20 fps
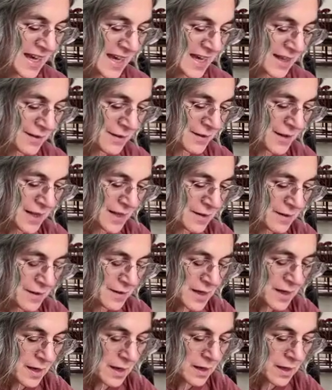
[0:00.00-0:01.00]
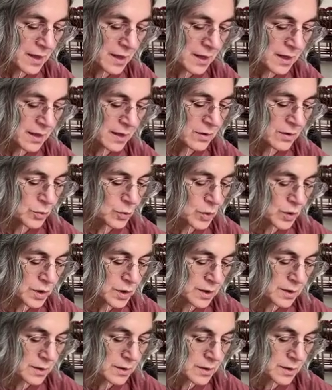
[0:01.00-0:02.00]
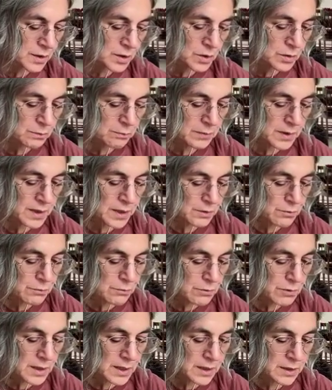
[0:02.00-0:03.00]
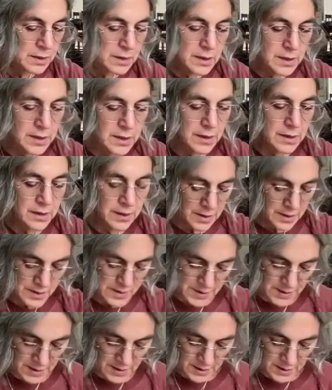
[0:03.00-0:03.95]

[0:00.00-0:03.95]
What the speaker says: And then the other one that you might recognize